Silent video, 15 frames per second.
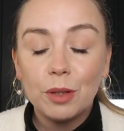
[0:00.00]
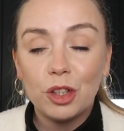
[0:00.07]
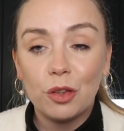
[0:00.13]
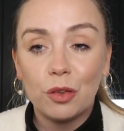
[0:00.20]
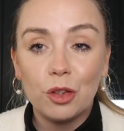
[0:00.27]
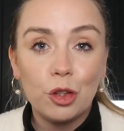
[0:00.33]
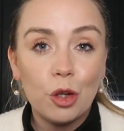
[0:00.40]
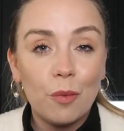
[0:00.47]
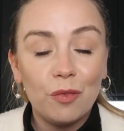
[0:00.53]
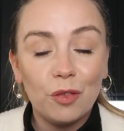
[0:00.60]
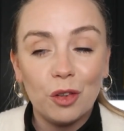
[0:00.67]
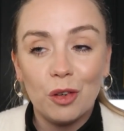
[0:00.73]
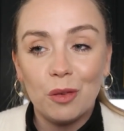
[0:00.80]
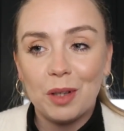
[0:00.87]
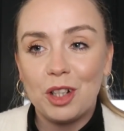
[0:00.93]
which is on the top
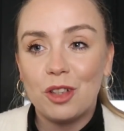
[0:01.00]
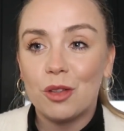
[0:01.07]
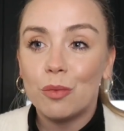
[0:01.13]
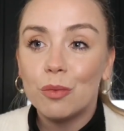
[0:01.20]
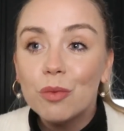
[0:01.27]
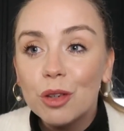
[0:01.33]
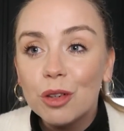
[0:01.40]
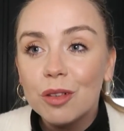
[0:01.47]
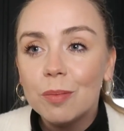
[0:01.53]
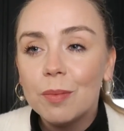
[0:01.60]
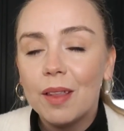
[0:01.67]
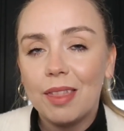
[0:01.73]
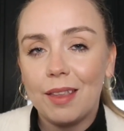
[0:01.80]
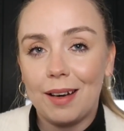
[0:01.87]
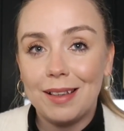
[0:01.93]
floor, which is a
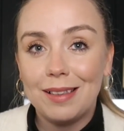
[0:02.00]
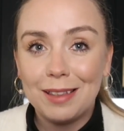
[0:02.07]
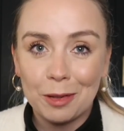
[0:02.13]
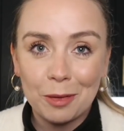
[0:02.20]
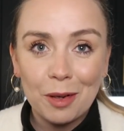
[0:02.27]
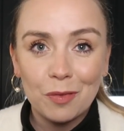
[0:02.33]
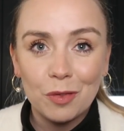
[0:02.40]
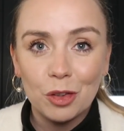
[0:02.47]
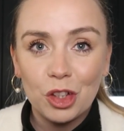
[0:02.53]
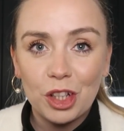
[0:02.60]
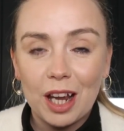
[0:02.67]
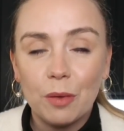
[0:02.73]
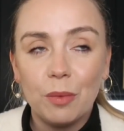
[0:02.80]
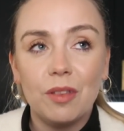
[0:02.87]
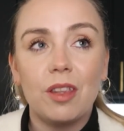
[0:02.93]
room that I still have not
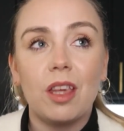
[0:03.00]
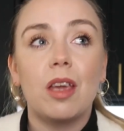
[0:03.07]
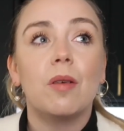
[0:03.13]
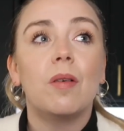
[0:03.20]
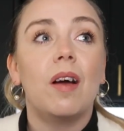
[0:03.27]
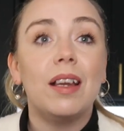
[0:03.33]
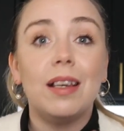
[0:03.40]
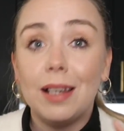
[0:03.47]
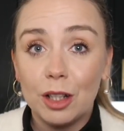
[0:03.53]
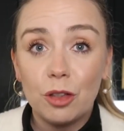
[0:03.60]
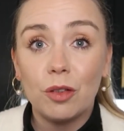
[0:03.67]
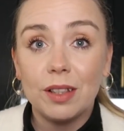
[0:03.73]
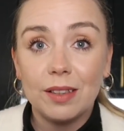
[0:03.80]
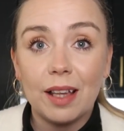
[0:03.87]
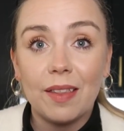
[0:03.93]
shared with you. I
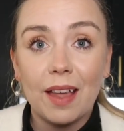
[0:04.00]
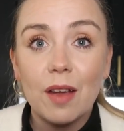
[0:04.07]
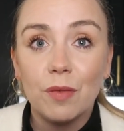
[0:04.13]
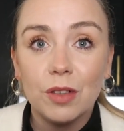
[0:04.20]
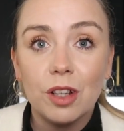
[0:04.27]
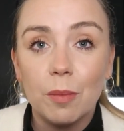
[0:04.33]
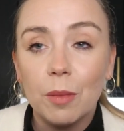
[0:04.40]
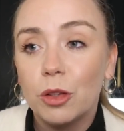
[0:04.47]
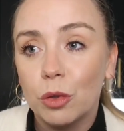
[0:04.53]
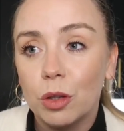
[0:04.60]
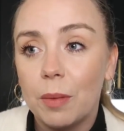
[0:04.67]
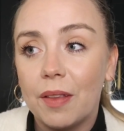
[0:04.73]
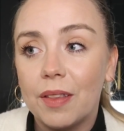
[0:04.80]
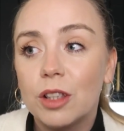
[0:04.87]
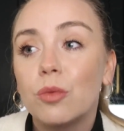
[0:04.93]
literally say that every time I talk
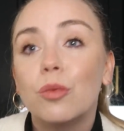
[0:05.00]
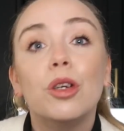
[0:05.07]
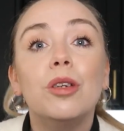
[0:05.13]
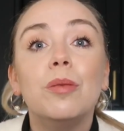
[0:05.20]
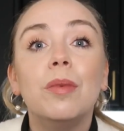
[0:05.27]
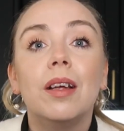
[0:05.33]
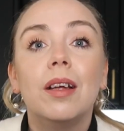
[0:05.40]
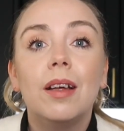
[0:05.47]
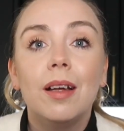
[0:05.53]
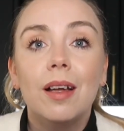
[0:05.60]
about this room.